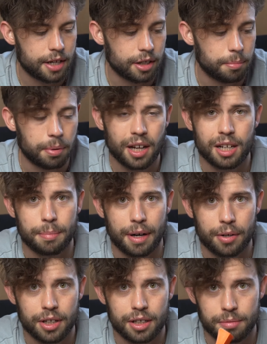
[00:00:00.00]
and complain
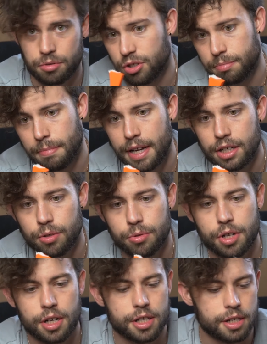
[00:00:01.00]
about it. Just made an
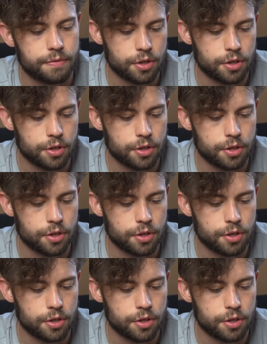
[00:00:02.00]
alternative.